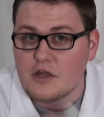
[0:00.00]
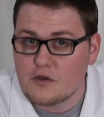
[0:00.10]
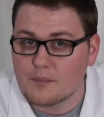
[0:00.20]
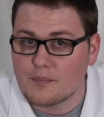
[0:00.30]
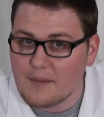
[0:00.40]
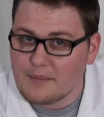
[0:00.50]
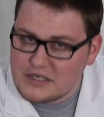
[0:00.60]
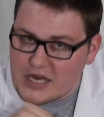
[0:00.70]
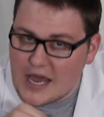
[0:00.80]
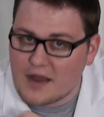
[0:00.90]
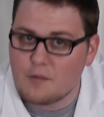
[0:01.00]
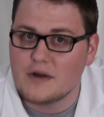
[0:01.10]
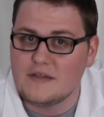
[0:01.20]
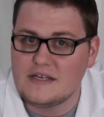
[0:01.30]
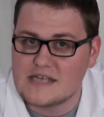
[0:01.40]
You can probably jack
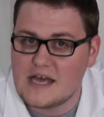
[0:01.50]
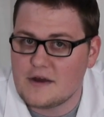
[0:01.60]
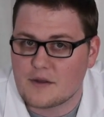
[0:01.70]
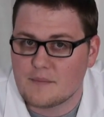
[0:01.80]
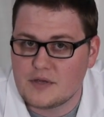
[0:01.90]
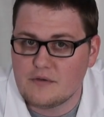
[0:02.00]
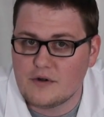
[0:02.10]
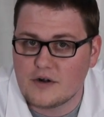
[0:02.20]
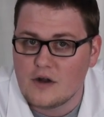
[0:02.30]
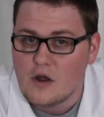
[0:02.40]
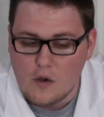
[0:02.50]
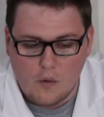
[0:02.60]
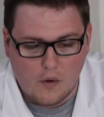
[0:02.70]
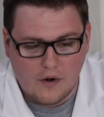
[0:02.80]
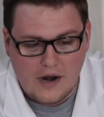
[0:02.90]
one of these out of your computer
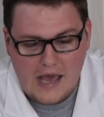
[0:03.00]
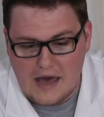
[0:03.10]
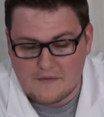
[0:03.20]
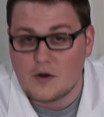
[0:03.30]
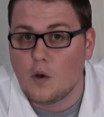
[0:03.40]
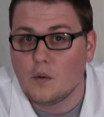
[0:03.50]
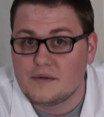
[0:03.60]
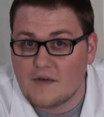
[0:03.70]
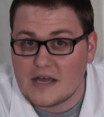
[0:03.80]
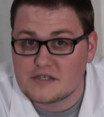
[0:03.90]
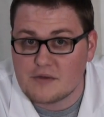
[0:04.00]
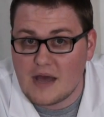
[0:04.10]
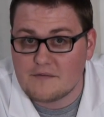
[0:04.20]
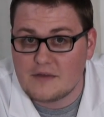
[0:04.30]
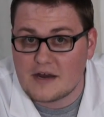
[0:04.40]
or out of an old device you
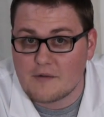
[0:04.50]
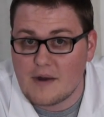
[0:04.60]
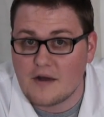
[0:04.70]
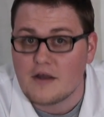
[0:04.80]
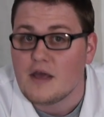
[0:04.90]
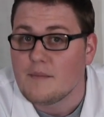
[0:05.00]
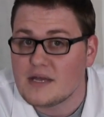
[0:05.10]
have laying around.